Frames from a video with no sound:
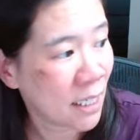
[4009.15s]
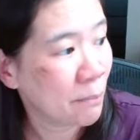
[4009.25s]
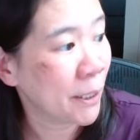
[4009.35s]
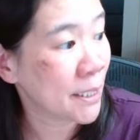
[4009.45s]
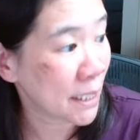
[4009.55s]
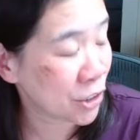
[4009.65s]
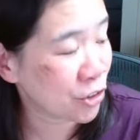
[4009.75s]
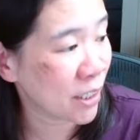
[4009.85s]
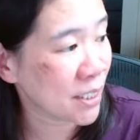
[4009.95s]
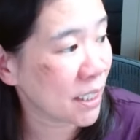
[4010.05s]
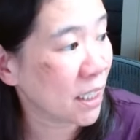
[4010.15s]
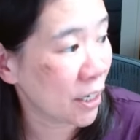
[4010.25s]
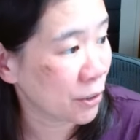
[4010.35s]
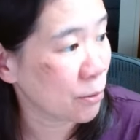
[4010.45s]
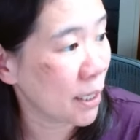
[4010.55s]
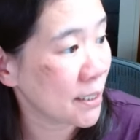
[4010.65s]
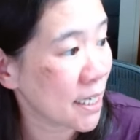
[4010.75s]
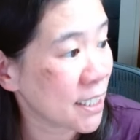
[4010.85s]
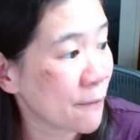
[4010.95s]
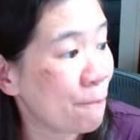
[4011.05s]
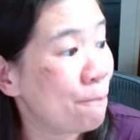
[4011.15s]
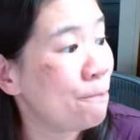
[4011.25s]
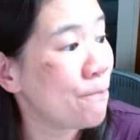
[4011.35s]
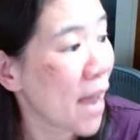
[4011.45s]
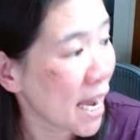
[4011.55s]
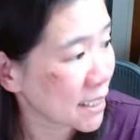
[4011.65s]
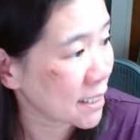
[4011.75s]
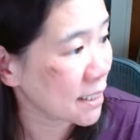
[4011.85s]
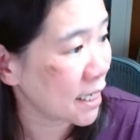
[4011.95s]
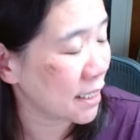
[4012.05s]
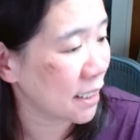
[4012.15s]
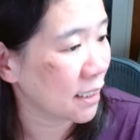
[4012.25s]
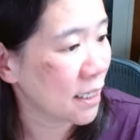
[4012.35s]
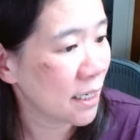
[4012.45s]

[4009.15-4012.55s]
but it's interesting otherwise. It's fascinating.